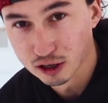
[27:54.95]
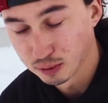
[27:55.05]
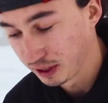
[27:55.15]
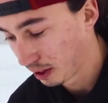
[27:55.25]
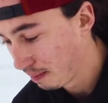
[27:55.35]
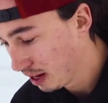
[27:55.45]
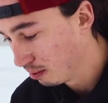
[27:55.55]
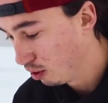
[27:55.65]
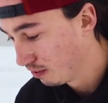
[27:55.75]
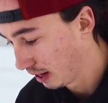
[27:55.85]
but he like made a
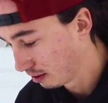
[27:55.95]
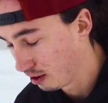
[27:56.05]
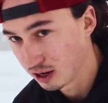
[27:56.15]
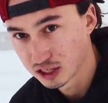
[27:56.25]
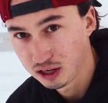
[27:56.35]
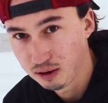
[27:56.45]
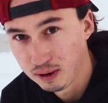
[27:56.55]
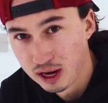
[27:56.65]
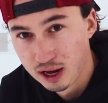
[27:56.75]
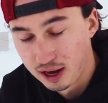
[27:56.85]
move and I lost him.
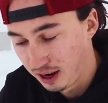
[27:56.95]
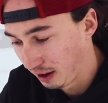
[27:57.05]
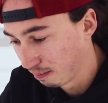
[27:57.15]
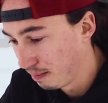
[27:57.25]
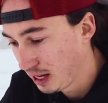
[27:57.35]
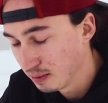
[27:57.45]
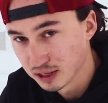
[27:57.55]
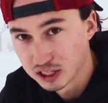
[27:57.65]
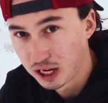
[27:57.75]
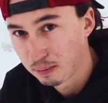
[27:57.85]
And I made the
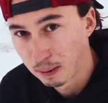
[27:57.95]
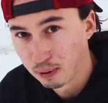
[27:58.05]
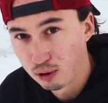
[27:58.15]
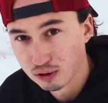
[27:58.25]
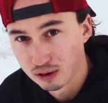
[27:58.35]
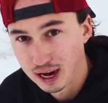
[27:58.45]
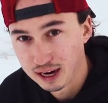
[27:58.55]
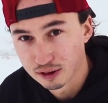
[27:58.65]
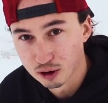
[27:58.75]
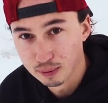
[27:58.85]
mistake by pulling the line
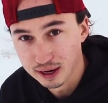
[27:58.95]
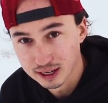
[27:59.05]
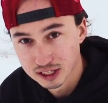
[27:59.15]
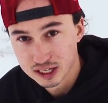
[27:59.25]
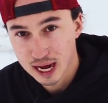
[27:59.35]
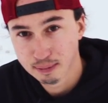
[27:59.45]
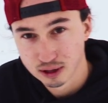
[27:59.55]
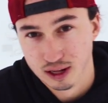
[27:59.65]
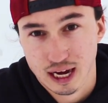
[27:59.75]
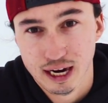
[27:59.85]
a little bit and it snapped the
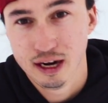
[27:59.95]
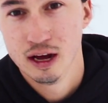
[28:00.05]
line. I